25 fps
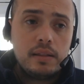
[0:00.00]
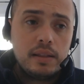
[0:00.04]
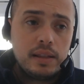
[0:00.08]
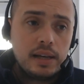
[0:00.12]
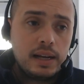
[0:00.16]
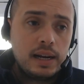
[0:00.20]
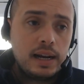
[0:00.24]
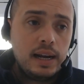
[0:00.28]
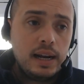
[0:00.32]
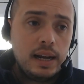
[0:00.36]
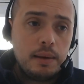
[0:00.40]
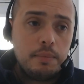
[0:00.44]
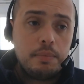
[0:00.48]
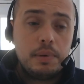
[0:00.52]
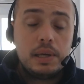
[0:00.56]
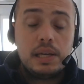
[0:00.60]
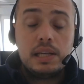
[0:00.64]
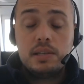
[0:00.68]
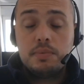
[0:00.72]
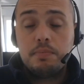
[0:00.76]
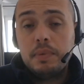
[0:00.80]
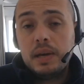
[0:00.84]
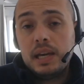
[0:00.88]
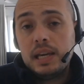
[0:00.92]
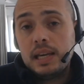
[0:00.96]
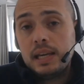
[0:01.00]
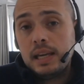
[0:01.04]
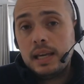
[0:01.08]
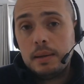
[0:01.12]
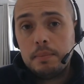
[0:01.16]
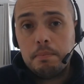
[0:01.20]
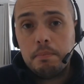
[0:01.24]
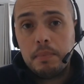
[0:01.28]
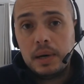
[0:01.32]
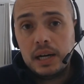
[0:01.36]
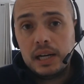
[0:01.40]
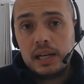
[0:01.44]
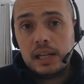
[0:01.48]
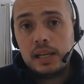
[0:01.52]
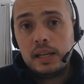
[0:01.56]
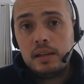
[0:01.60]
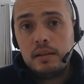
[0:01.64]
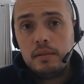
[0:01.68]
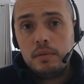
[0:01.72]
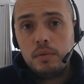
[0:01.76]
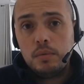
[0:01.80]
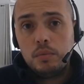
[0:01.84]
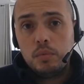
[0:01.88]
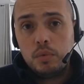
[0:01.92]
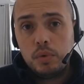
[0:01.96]
the club is making money
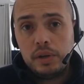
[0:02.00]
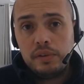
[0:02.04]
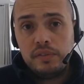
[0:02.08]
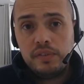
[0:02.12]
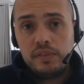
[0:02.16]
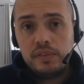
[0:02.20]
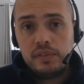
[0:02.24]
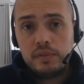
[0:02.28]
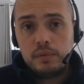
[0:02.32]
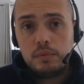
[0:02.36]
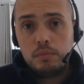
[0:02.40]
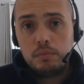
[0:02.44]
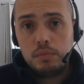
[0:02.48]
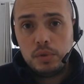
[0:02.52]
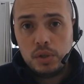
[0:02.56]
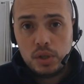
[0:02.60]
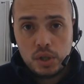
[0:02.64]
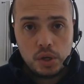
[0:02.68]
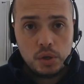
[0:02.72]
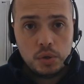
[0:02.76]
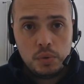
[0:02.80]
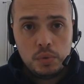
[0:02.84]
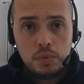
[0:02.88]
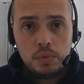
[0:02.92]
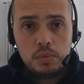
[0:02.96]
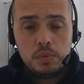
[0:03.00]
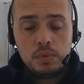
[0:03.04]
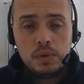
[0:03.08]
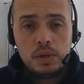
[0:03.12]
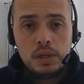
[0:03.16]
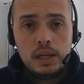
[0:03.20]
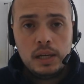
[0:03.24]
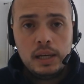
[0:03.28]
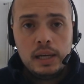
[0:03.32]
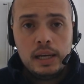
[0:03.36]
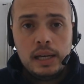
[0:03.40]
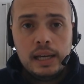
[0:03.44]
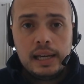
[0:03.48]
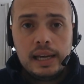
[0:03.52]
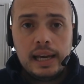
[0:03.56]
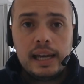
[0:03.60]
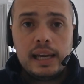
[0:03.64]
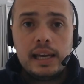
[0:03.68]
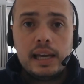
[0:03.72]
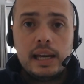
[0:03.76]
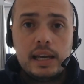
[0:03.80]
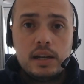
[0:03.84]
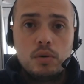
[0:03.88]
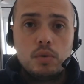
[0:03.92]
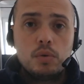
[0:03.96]
with you. Okay,
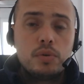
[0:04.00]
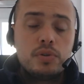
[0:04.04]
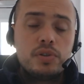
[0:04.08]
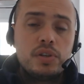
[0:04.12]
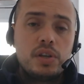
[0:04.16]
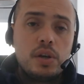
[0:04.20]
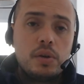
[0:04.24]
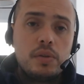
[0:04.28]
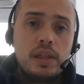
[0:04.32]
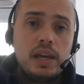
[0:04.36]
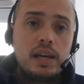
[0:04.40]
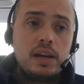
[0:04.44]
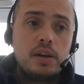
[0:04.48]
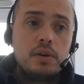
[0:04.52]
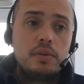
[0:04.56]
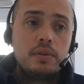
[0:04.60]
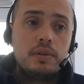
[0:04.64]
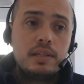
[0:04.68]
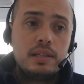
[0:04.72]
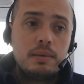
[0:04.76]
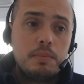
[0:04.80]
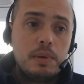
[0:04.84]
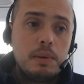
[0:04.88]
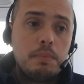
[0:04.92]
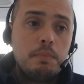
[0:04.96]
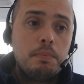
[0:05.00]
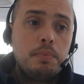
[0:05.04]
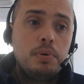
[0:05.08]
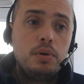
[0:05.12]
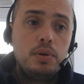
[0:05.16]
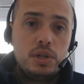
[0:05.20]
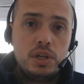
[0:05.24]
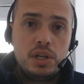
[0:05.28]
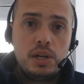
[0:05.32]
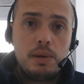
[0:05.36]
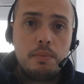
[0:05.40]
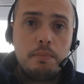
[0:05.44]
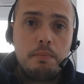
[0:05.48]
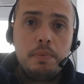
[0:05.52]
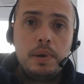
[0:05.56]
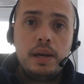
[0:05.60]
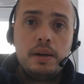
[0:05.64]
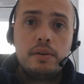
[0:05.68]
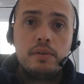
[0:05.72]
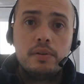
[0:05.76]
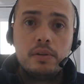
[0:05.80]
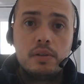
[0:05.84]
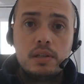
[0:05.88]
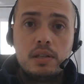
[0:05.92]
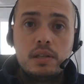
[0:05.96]
and also they're going to be pushing
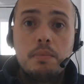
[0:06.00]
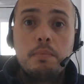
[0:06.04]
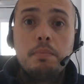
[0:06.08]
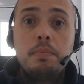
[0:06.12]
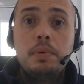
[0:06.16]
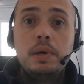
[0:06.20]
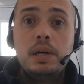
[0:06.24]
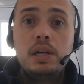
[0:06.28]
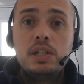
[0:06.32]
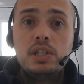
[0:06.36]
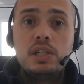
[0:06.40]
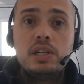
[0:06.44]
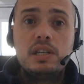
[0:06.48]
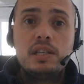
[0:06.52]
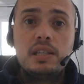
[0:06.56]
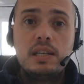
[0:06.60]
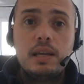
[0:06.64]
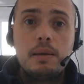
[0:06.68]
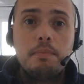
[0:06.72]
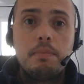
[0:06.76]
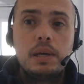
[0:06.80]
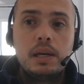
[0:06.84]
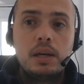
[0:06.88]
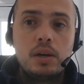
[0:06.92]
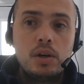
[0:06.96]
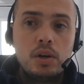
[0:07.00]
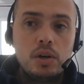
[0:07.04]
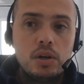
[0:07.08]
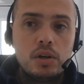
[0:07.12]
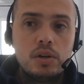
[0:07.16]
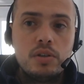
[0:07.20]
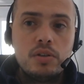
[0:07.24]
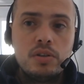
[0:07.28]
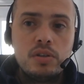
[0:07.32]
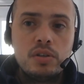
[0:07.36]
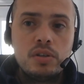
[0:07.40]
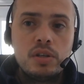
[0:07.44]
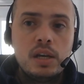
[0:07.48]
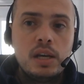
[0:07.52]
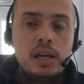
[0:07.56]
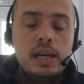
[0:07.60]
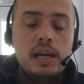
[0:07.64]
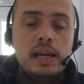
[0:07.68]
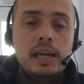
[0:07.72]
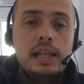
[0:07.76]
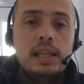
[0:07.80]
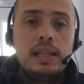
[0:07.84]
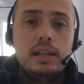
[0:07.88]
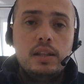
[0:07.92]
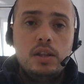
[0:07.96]
parents to purchase it, because
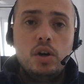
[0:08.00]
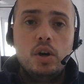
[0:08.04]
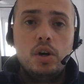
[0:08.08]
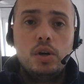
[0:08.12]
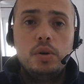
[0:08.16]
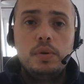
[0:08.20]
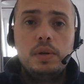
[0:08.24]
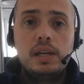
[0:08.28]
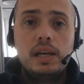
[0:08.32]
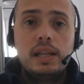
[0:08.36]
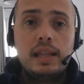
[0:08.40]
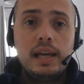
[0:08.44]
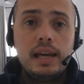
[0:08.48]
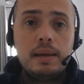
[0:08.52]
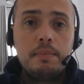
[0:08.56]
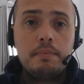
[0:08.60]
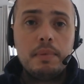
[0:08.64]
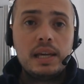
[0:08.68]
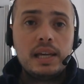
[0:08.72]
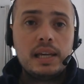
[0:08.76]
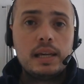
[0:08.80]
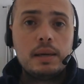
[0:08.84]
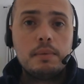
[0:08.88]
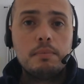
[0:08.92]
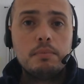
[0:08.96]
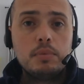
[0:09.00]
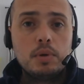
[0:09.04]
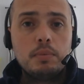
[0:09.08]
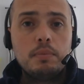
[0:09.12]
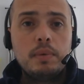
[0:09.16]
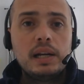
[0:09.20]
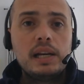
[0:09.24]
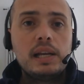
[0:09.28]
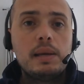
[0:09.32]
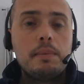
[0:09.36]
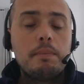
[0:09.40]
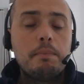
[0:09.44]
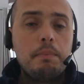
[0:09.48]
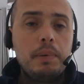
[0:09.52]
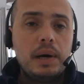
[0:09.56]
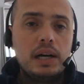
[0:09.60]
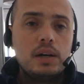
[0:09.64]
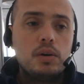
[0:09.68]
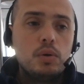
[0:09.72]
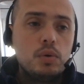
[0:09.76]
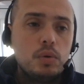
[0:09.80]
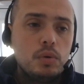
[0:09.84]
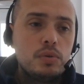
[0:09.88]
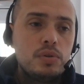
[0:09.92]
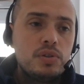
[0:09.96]
not only are they making more money, but
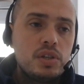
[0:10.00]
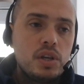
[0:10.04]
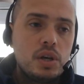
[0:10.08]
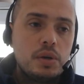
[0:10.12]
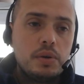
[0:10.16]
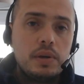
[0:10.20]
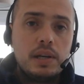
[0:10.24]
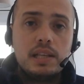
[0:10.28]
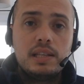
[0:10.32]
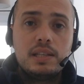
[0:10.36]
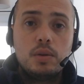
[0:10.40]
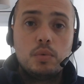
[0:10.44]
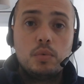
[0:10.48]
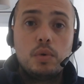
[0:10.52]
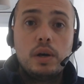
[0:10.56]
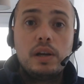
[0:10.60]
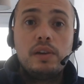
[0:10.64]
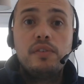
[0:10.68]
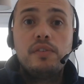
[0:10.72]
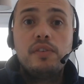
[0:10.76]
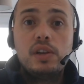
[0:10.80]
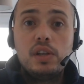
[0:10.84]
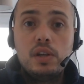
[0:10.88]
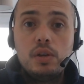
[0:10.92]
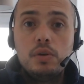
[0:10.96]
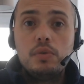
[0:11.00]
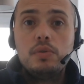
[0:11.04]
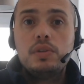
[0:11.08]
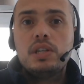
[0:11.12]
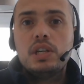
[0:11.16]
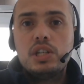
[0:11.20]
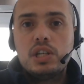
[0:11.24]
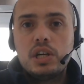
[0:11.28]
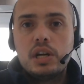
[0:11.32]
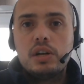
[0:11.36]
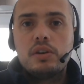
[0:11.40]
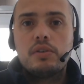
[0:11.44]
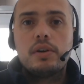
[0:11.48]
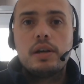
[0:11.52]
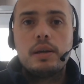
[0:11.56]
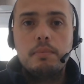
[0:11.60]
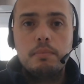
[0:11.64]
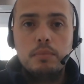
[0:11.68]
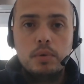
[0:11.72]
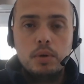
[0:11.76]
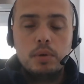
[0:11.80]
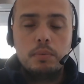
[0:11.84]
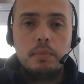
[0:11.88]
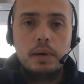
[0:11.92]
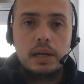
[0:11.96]
also it's a way for you to generate
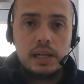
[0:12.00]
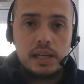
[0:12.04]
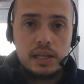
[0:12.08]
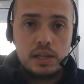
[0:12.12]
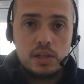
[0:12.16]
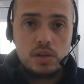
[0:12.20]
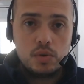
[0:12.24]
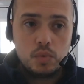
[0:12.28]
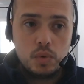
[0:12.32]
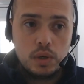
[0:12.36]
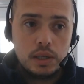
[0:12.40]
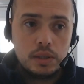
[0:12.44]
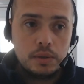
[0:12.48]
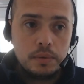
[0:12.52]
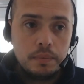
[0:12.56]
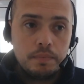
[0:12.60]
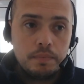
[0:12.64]
more money as well.